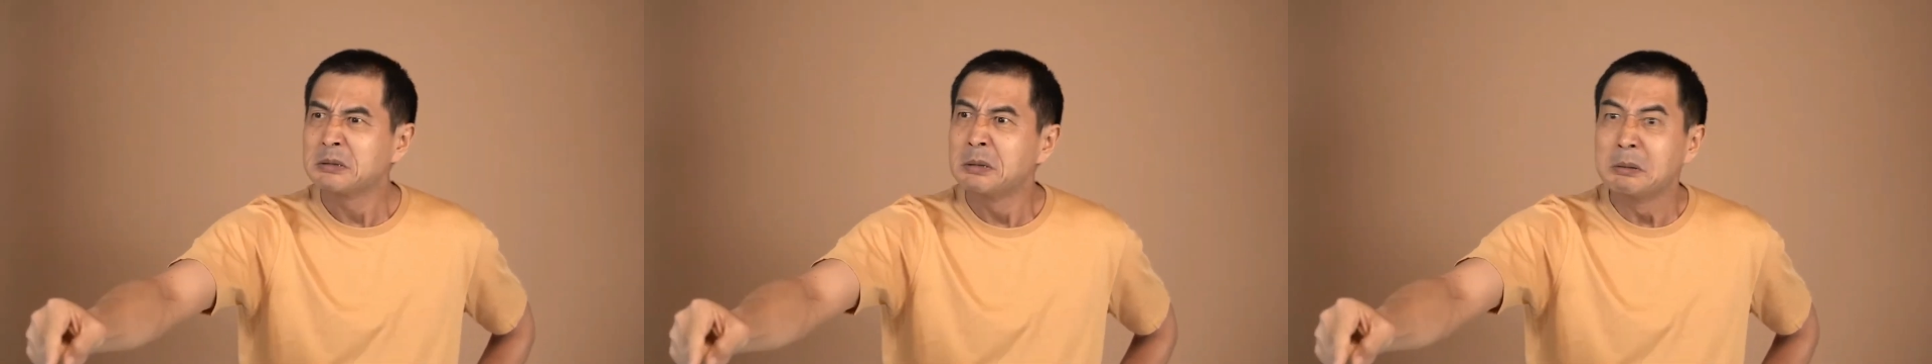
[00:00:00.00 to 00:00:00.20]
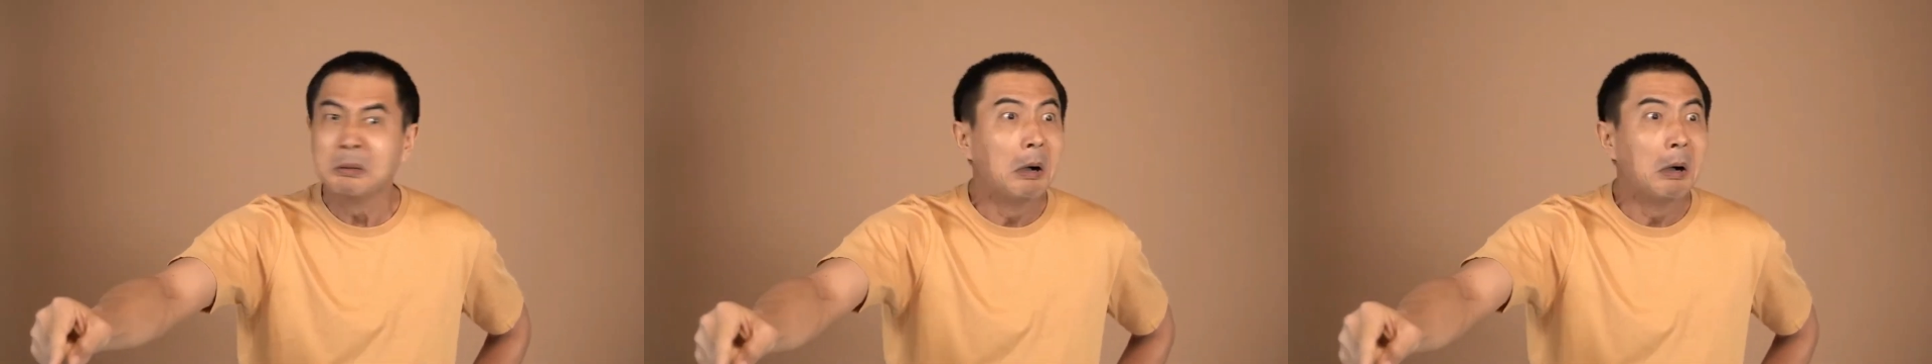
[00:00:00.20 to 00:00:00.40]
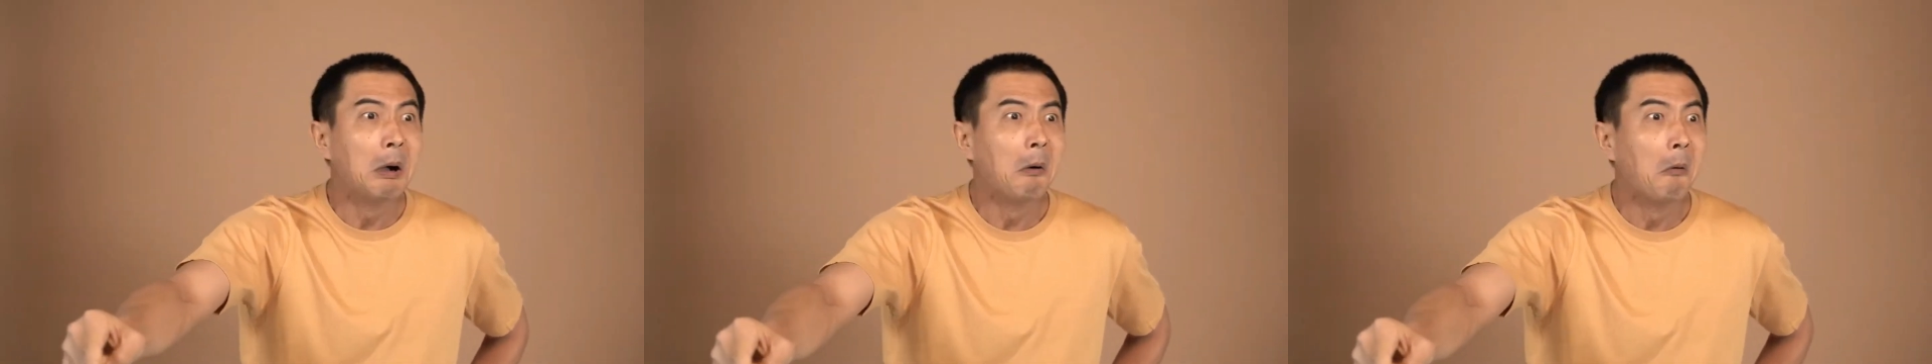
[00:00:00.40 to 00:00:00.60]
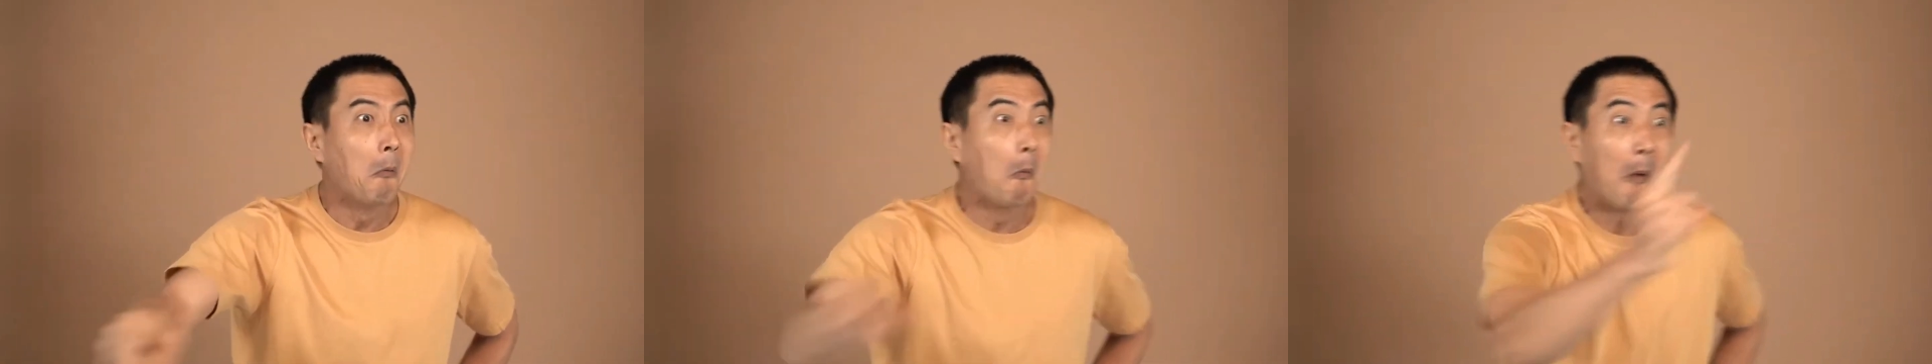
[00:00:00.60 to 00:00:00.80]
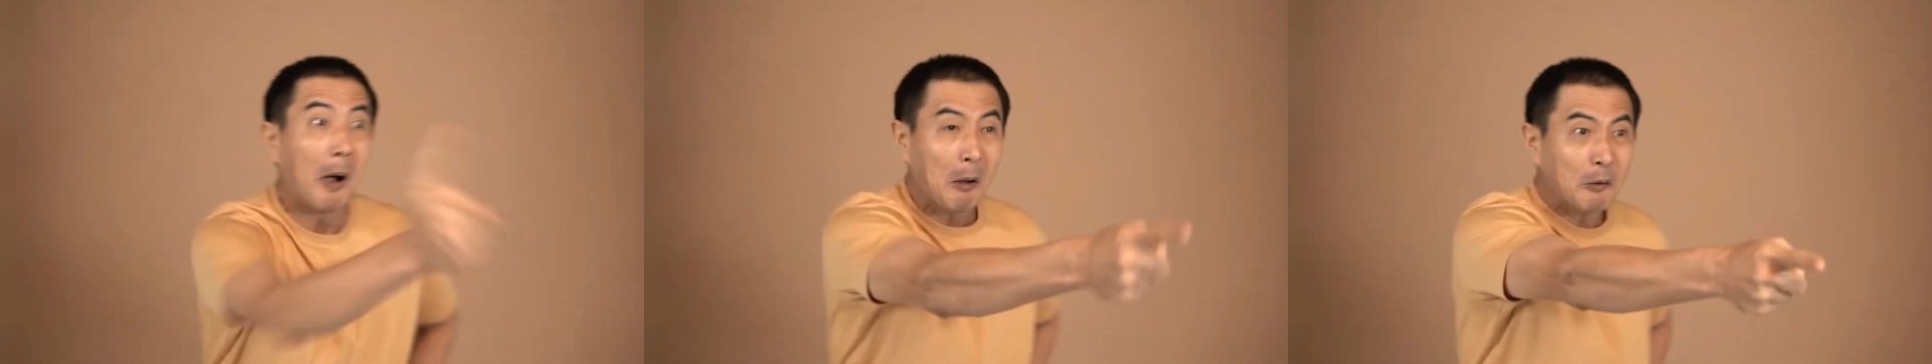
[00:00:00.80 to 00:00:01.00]
akin to
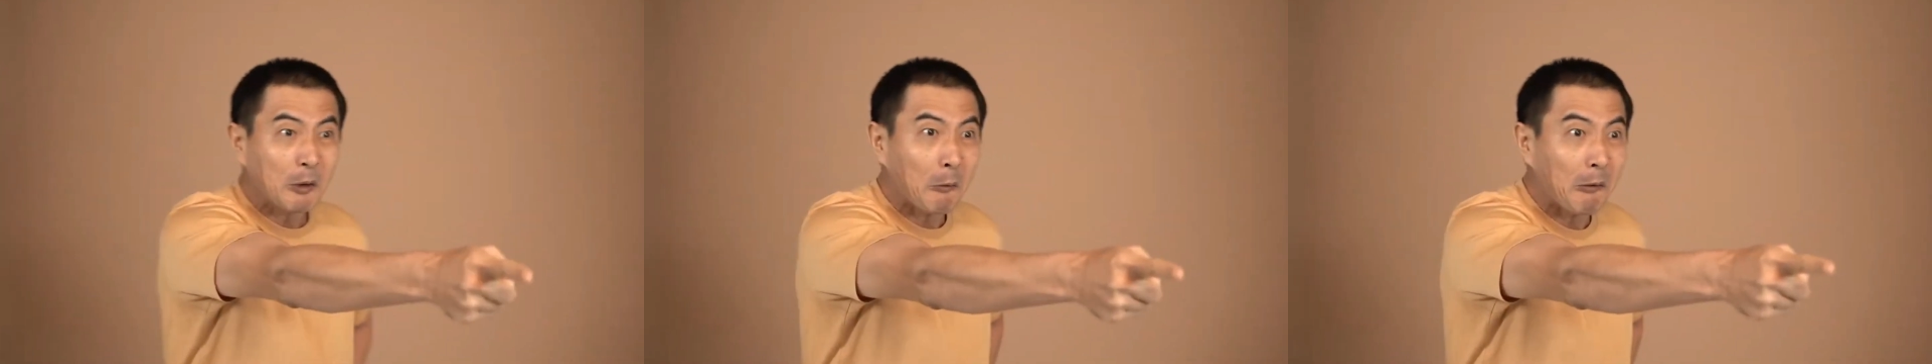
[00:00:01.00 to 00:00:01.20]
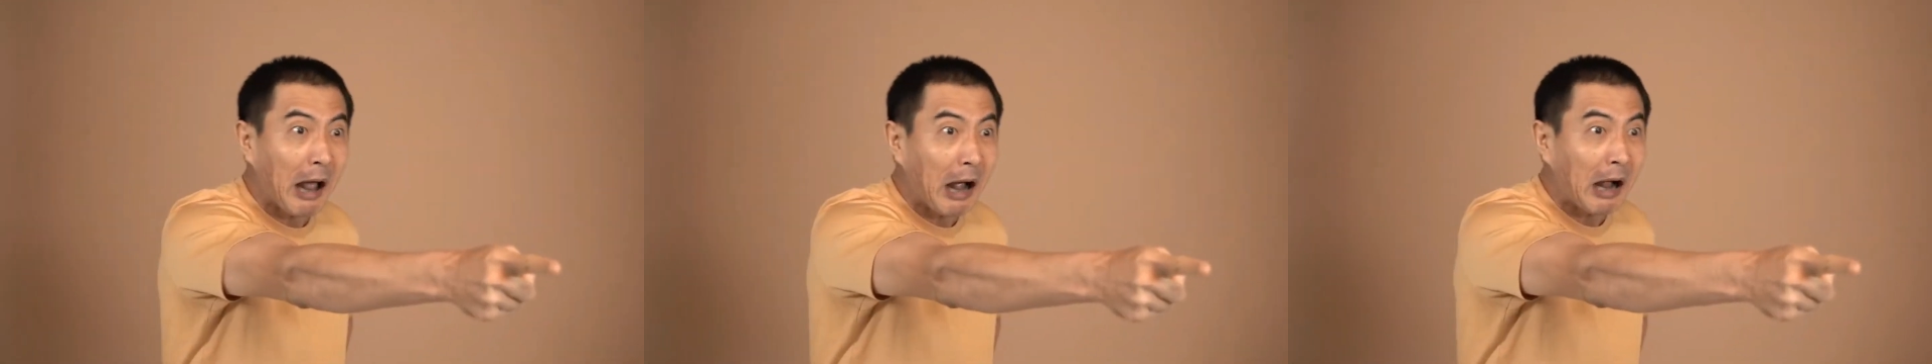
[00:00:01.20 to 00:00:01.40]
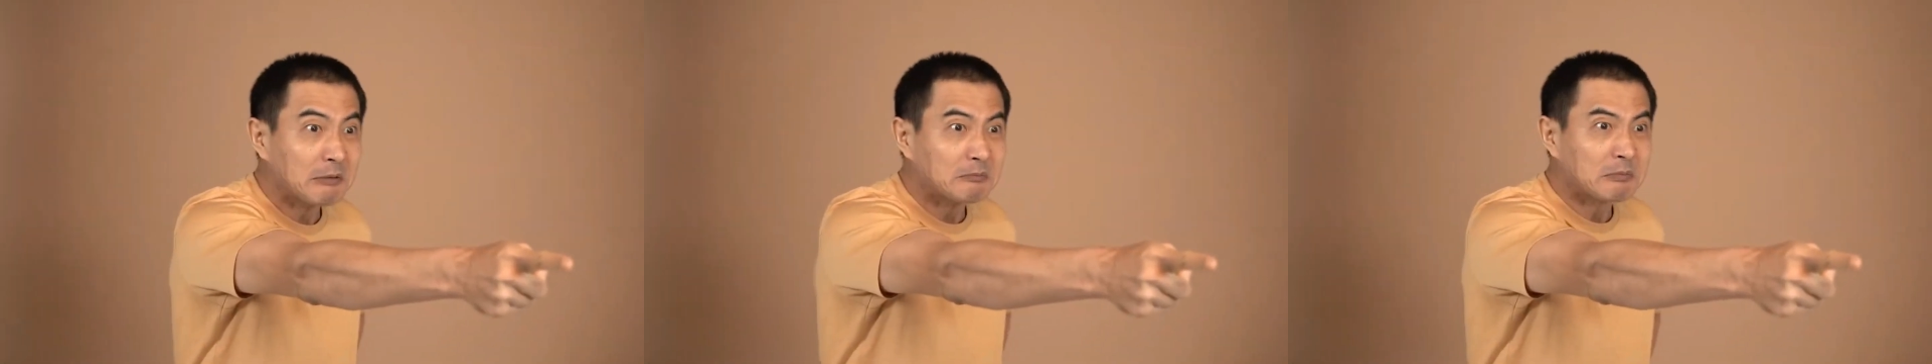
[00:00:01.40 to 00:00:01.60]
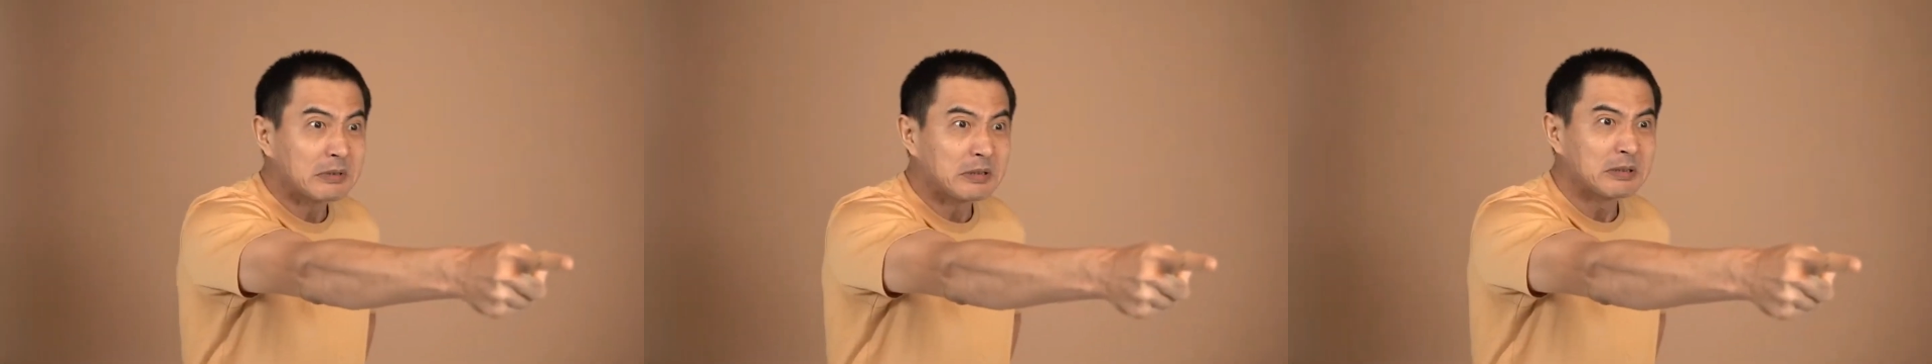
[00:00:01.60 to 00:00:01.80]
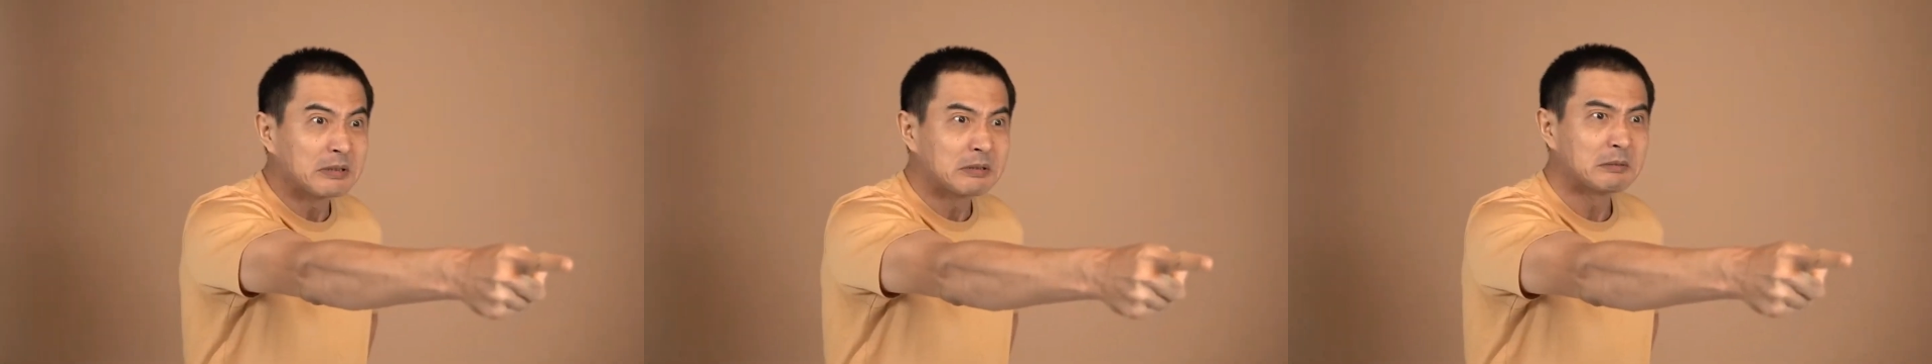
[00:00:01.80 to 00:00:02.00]
walking around in a
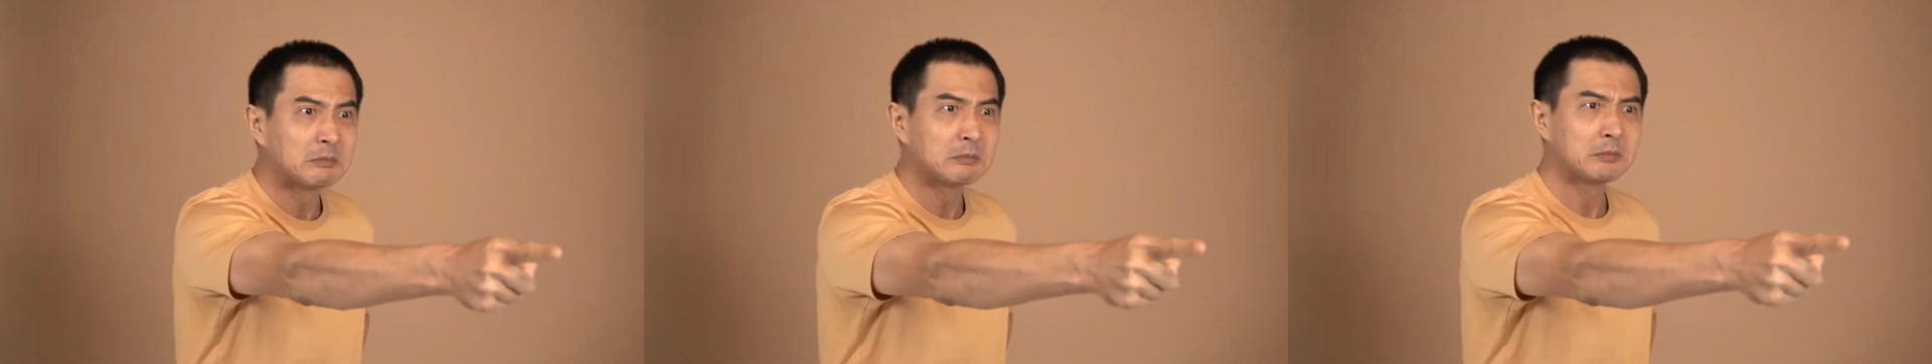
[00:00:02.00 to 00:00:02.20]
familiar